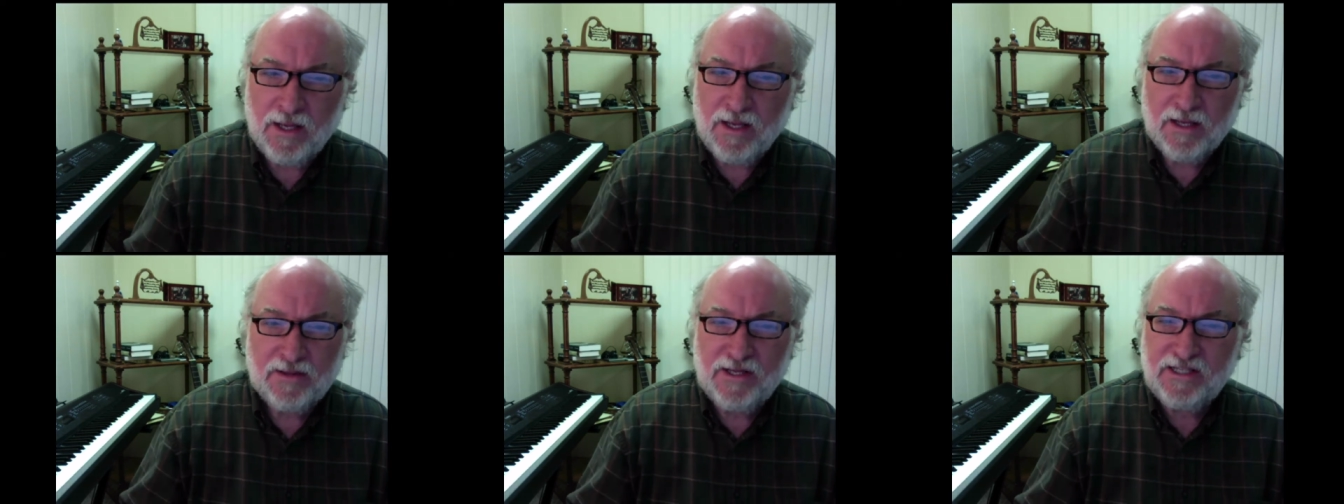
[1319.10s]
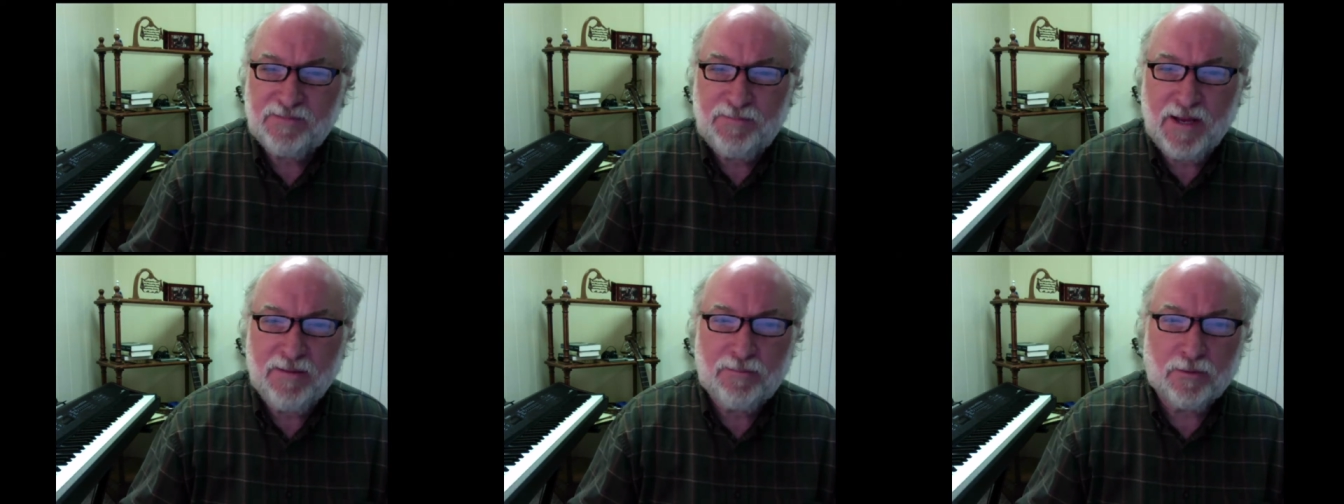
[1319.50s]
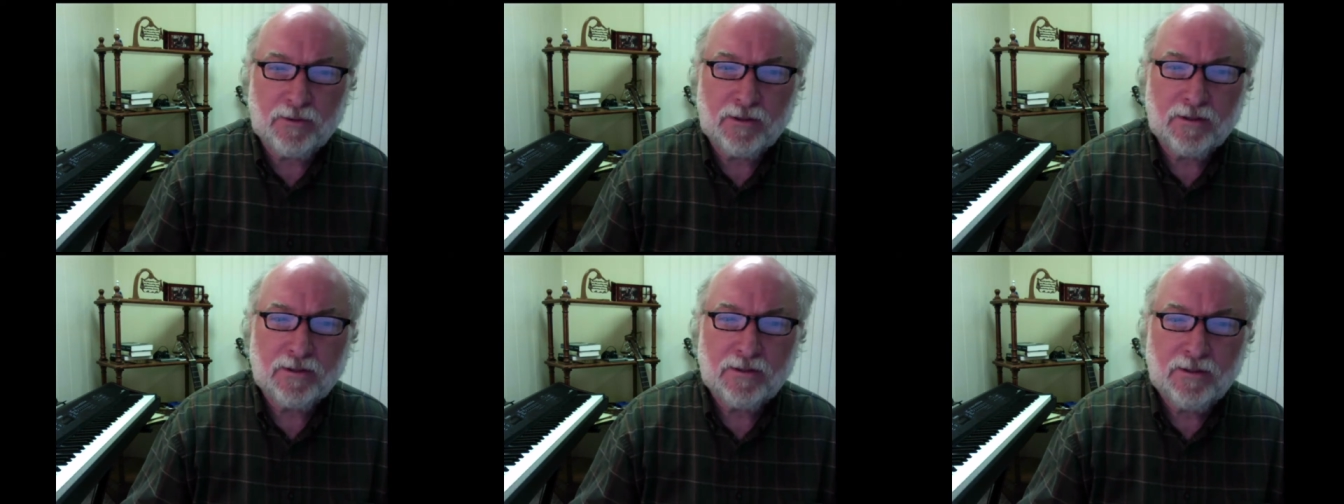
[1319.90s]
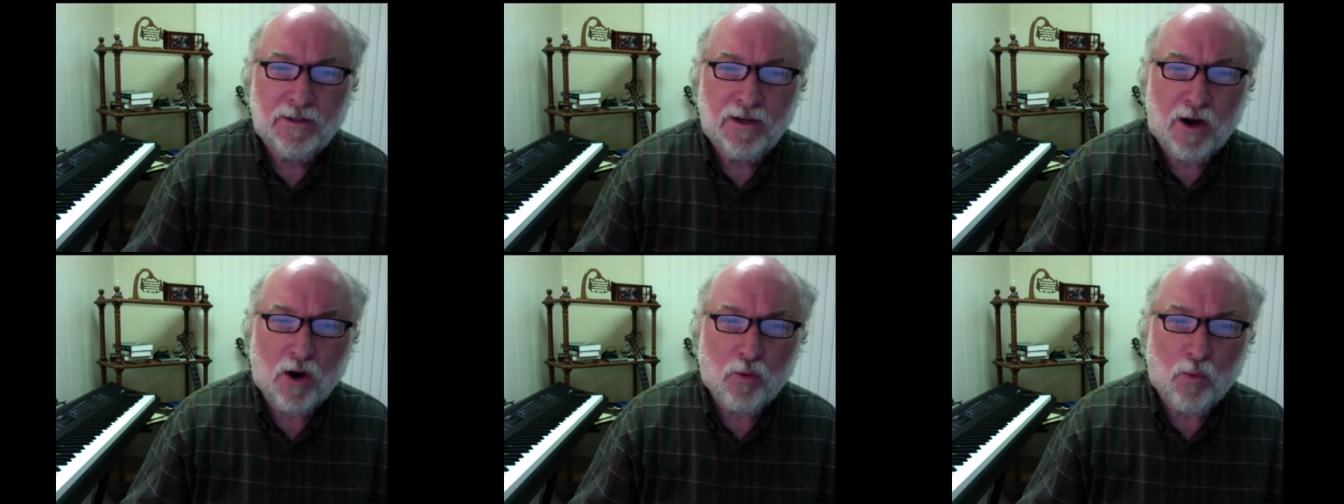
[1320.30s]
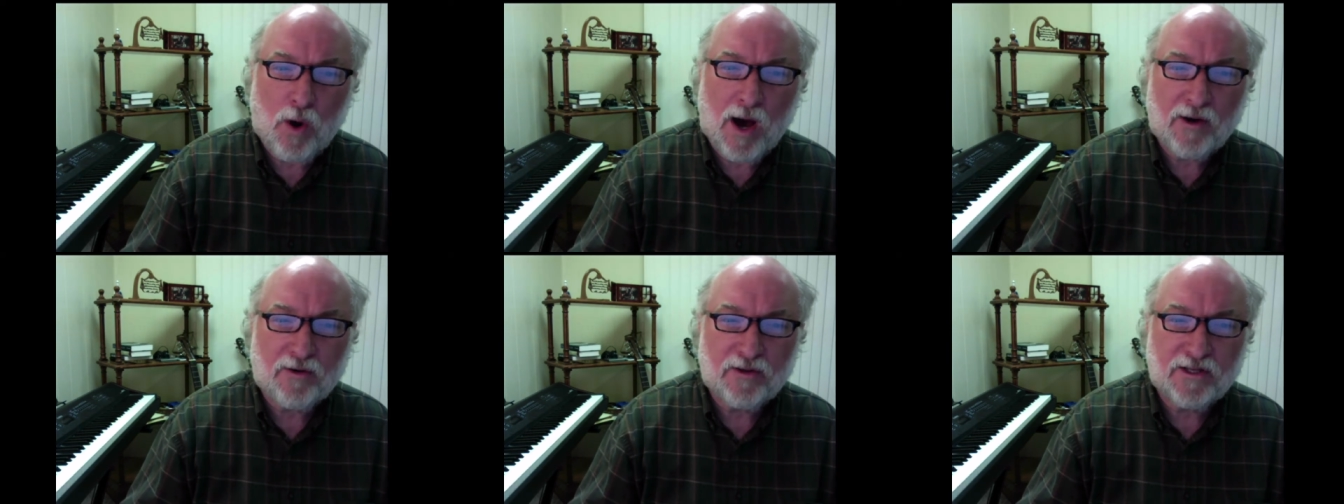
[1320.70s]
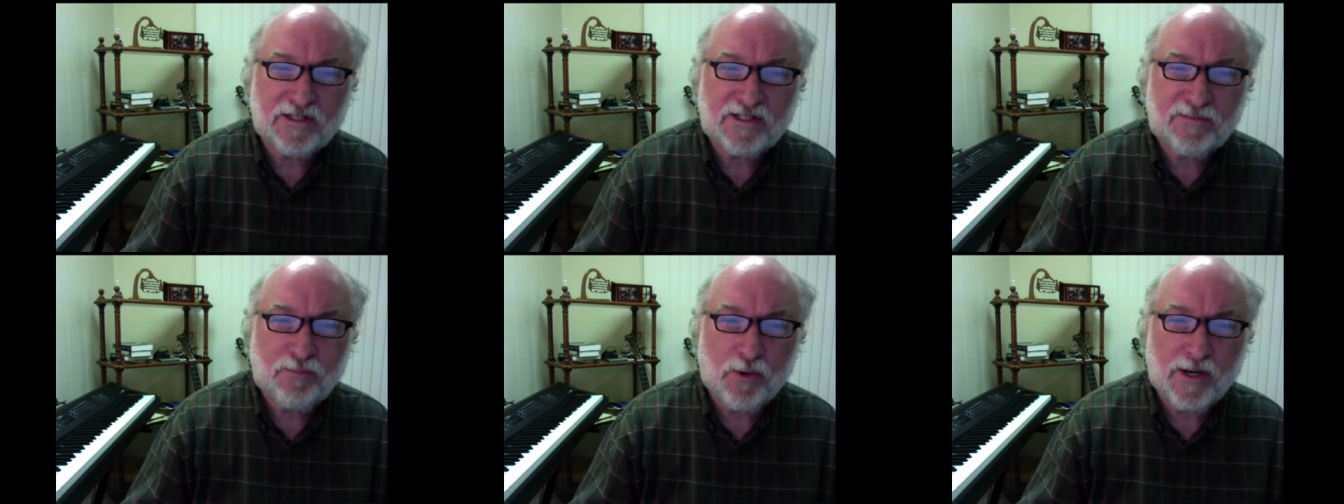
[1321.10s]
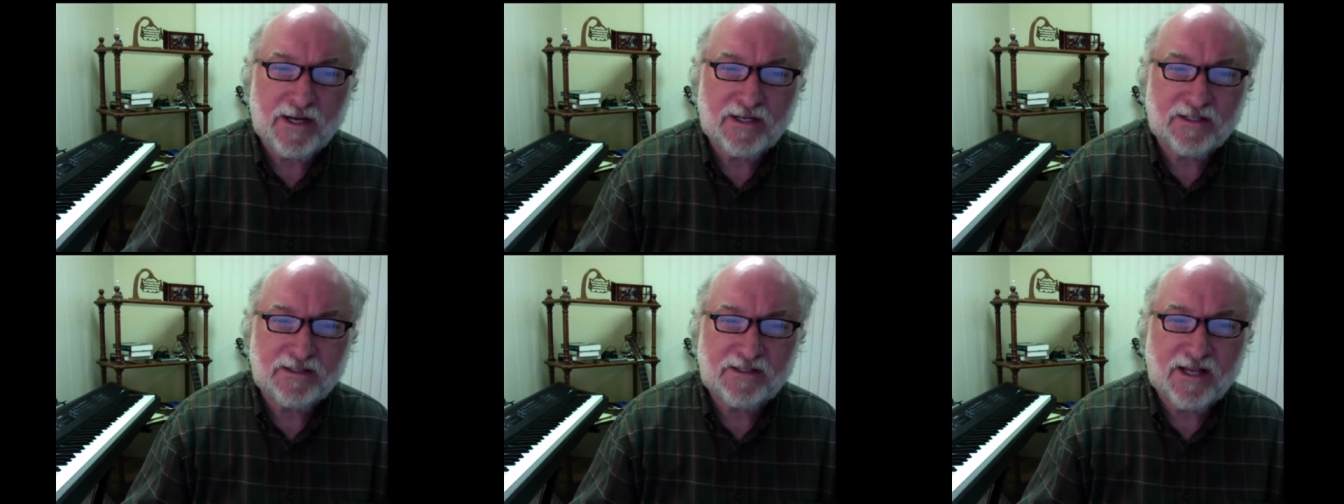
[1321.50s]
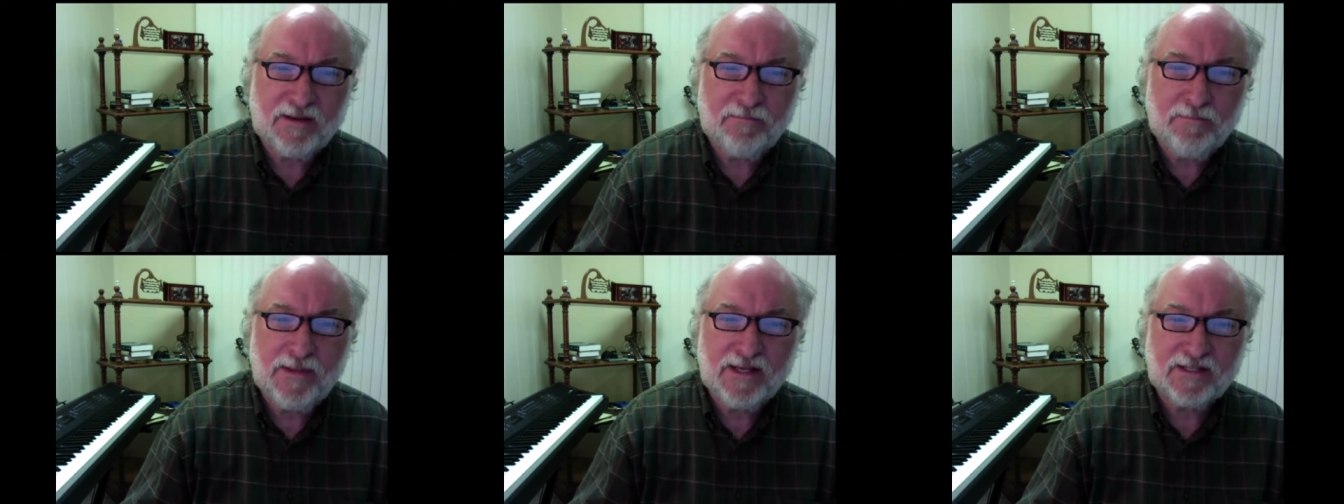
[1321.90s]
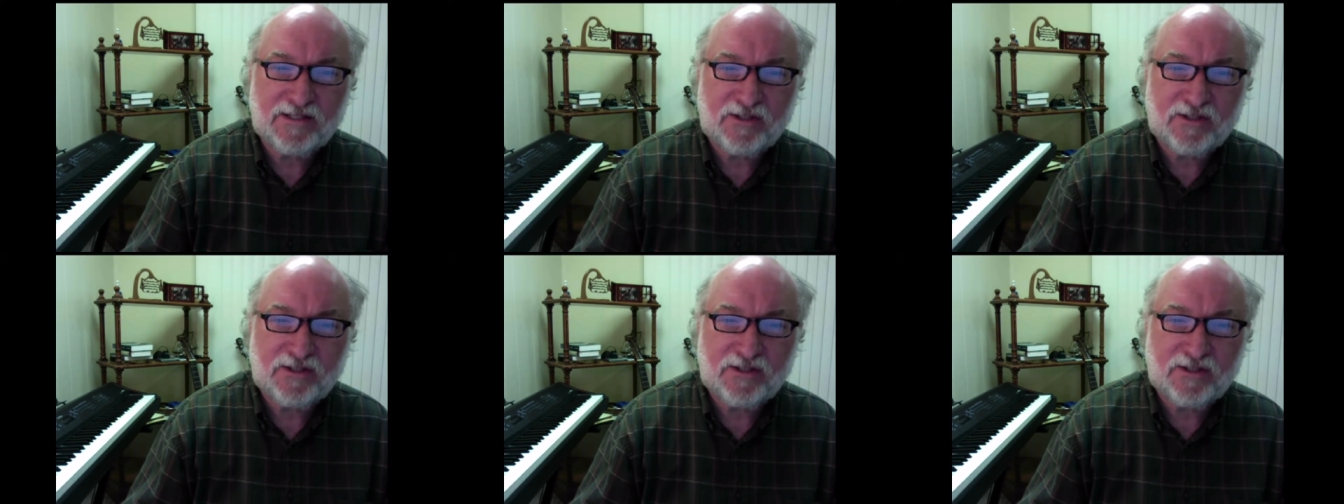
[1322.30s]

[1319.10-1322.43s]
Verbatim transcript: These people are waterless springs and mists